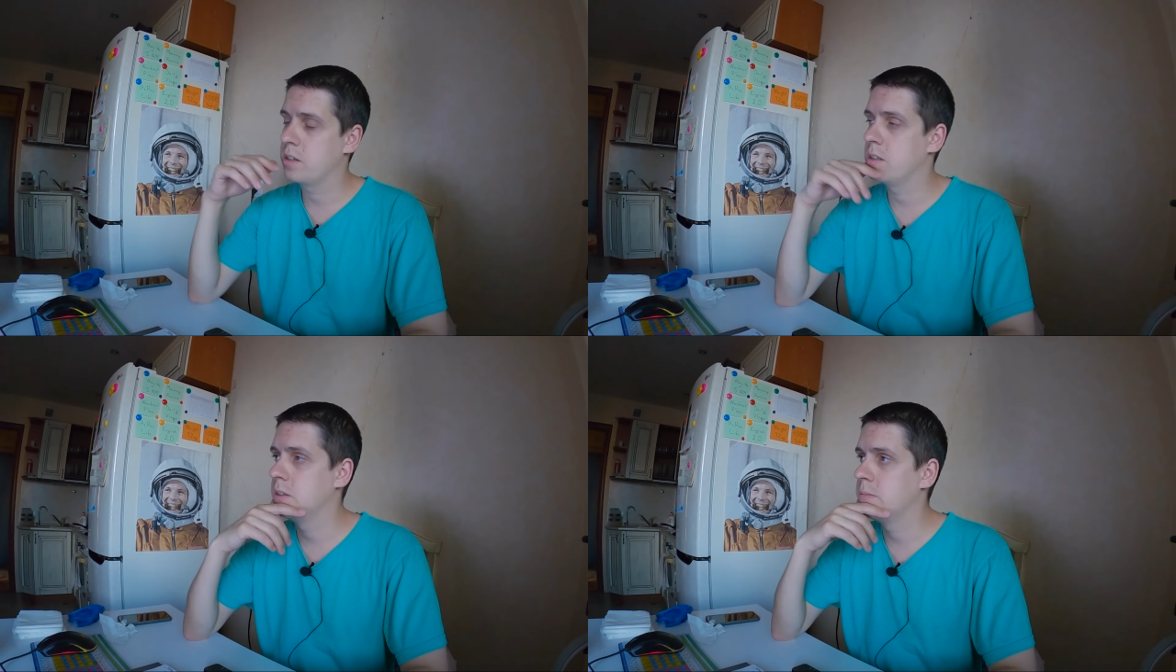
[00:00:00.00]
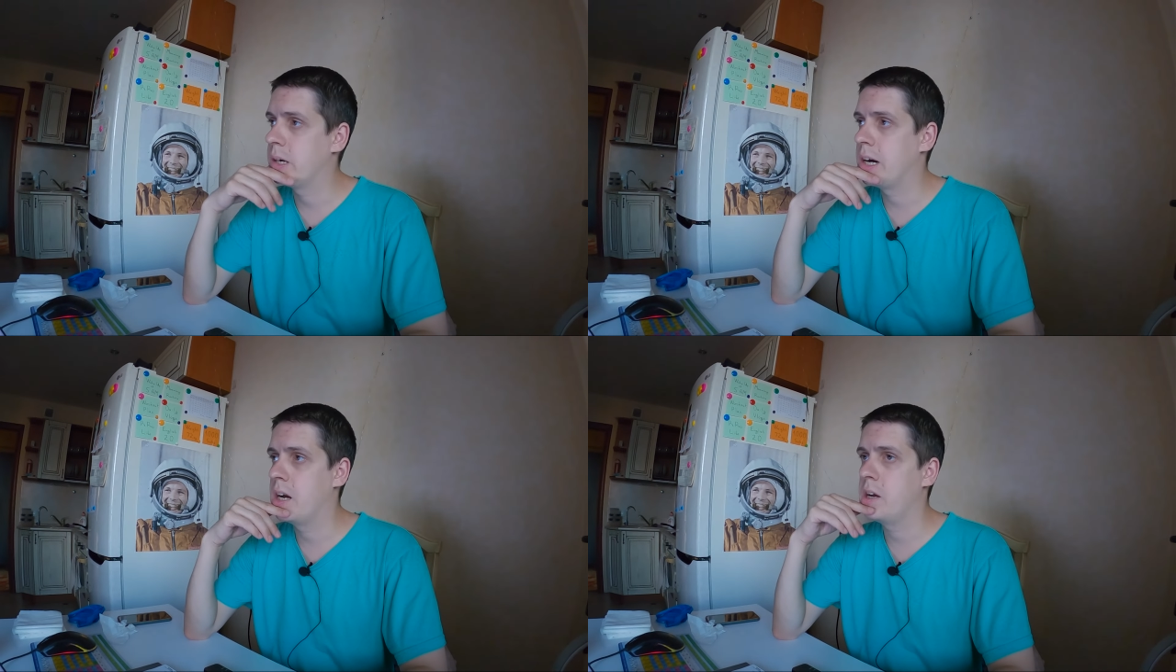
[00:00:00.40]

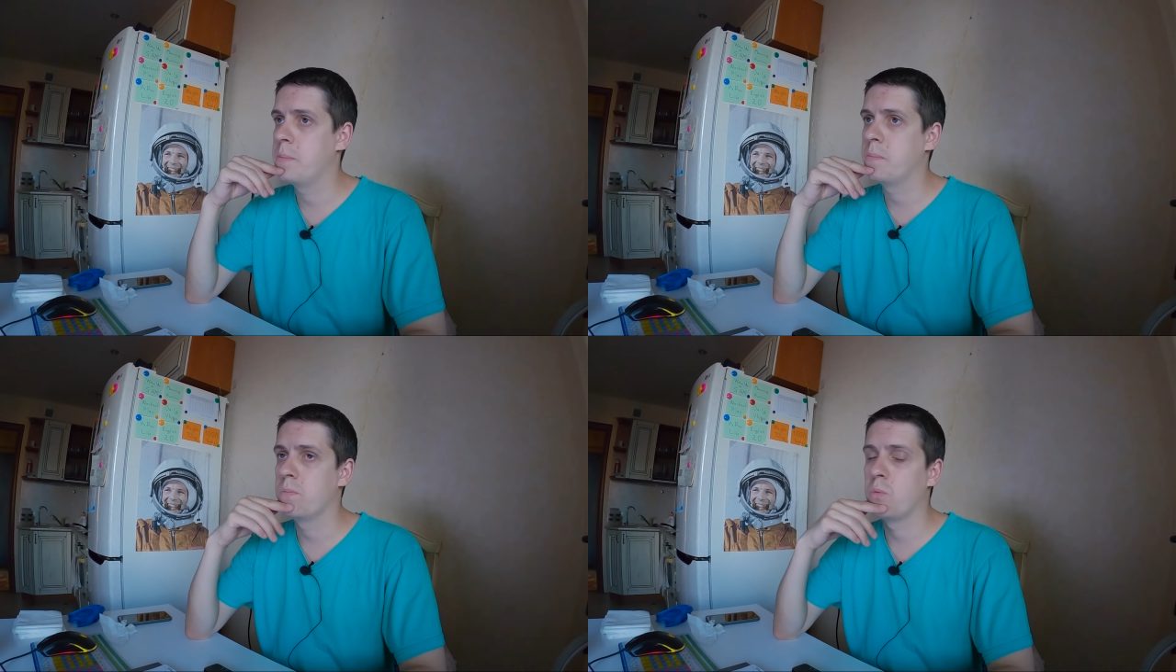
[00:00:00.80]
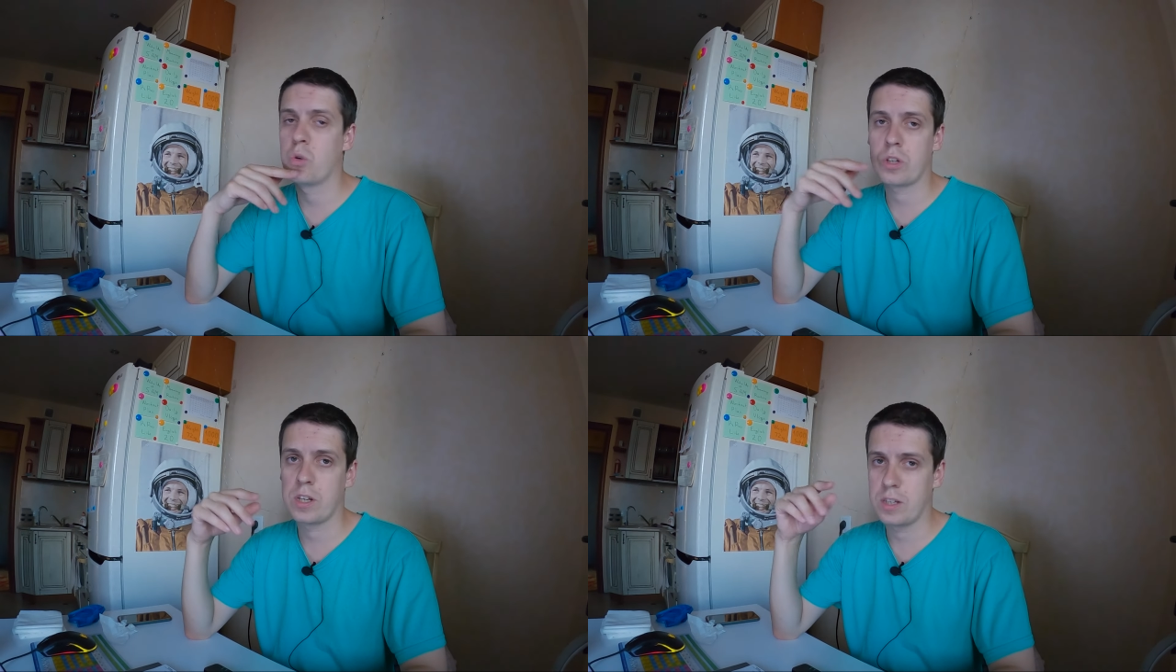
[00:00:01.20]
I'm
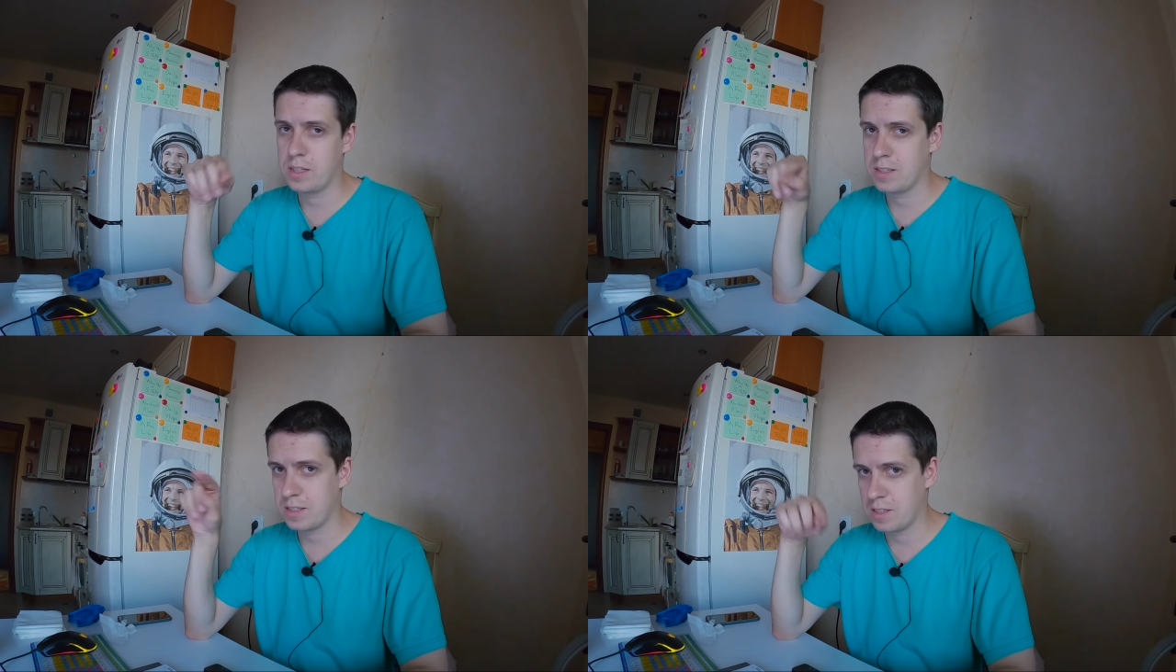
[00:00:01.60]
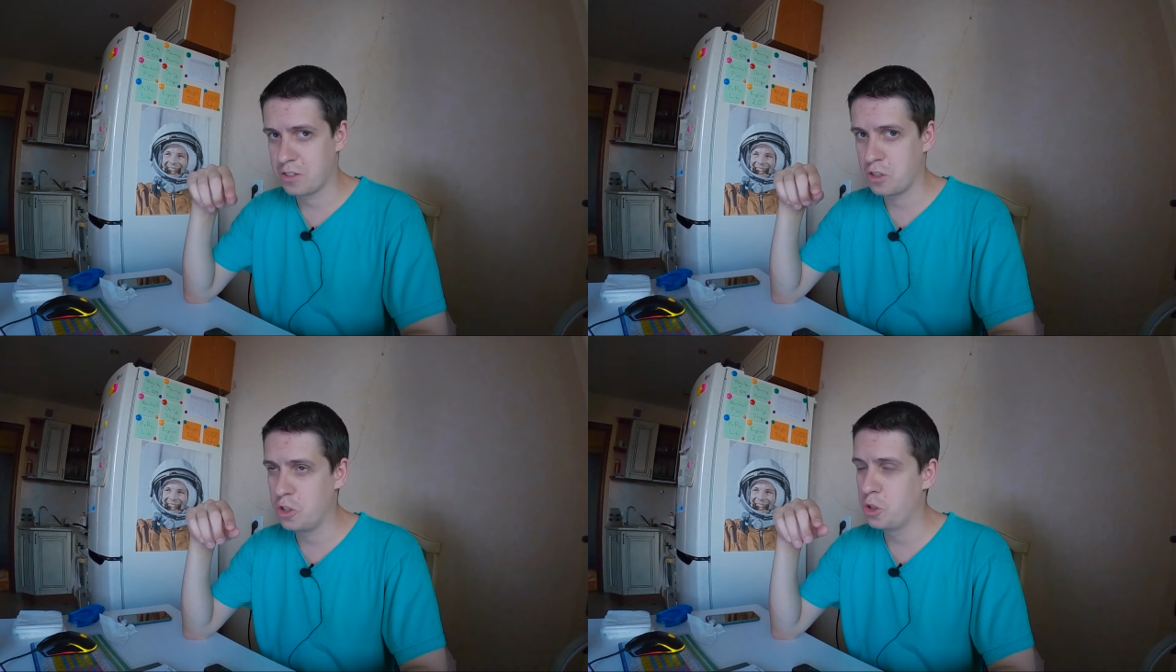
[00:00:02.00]
working in
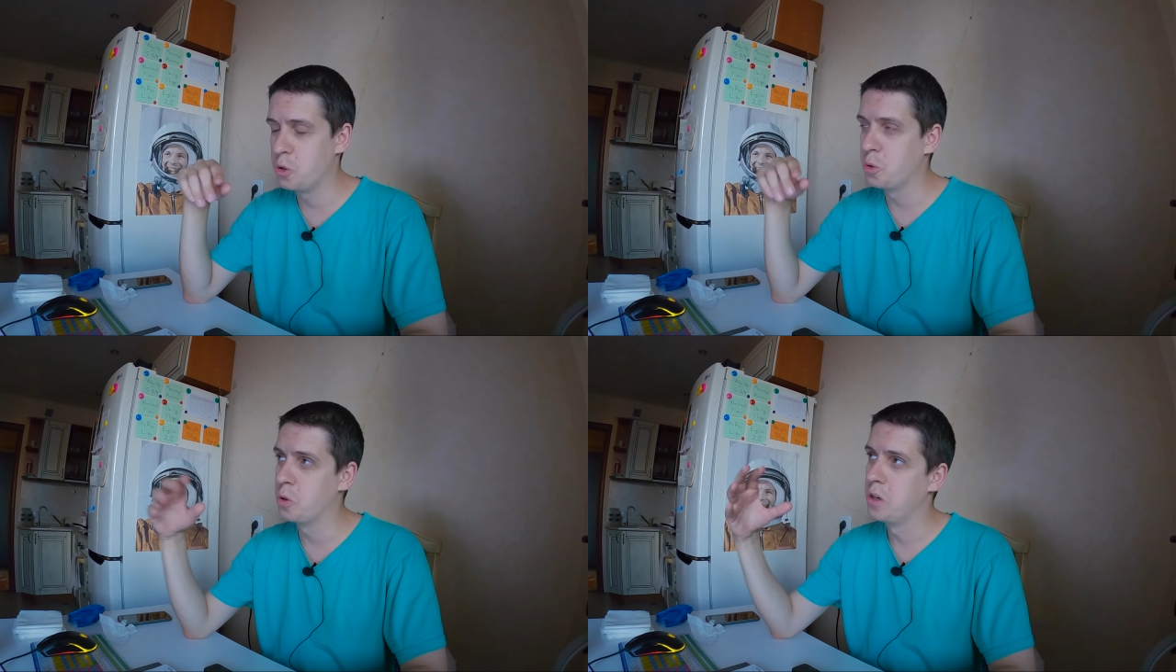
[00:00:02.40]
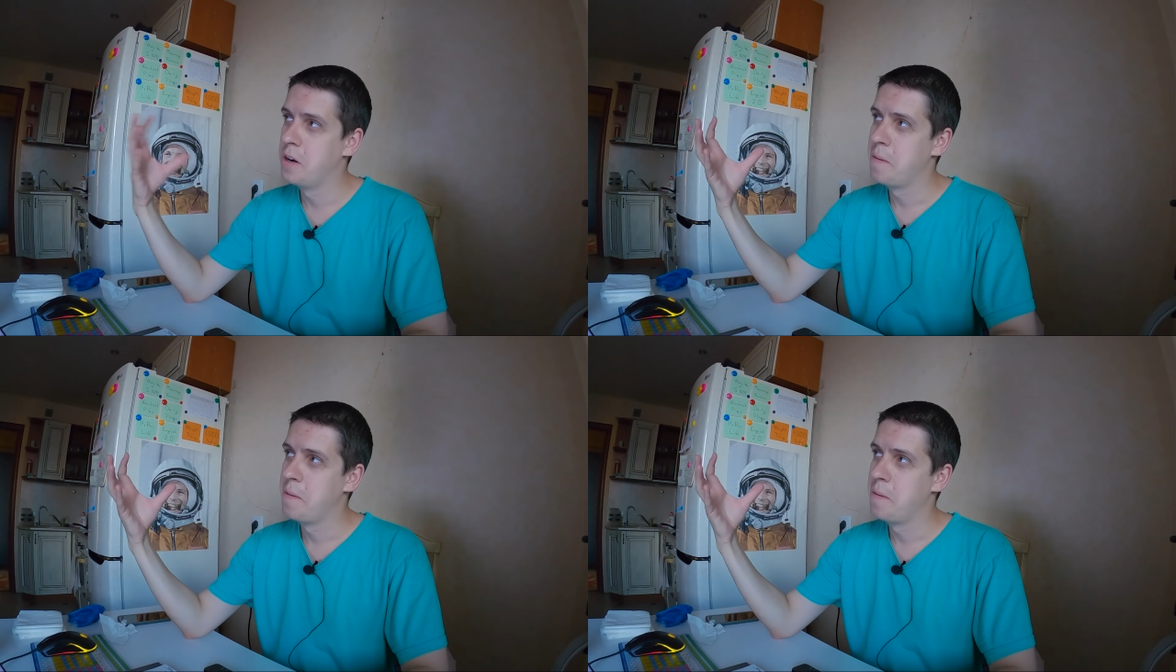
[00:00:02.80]
this new